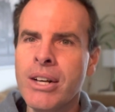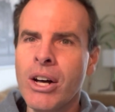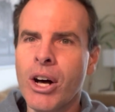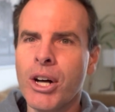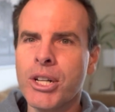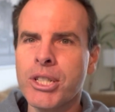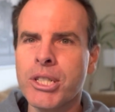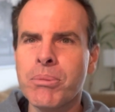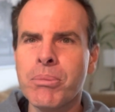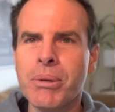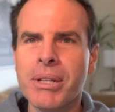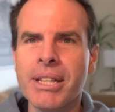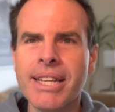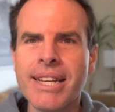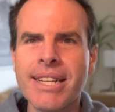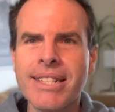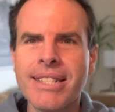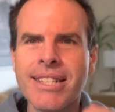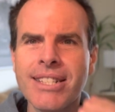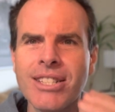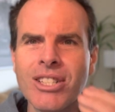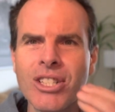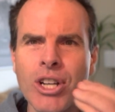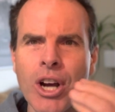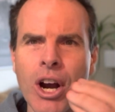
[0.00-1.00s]
ultimately
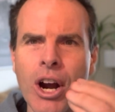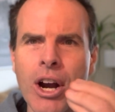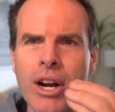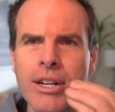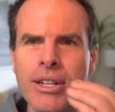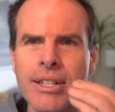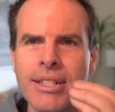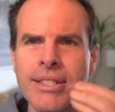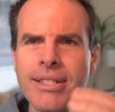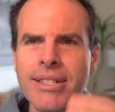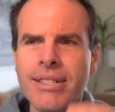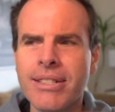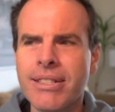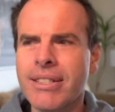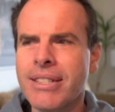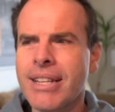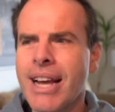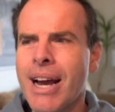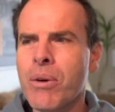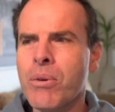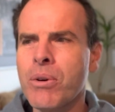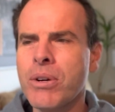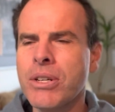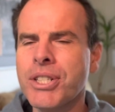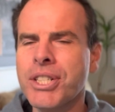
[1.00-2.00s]
it's a tart
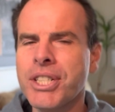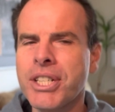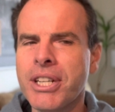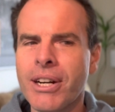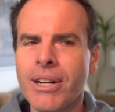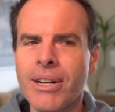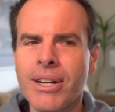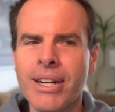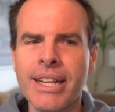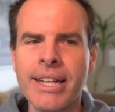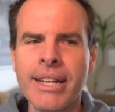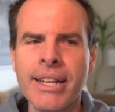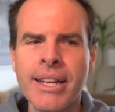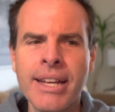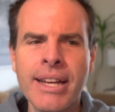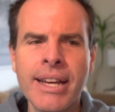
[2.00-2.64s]
sour cherry,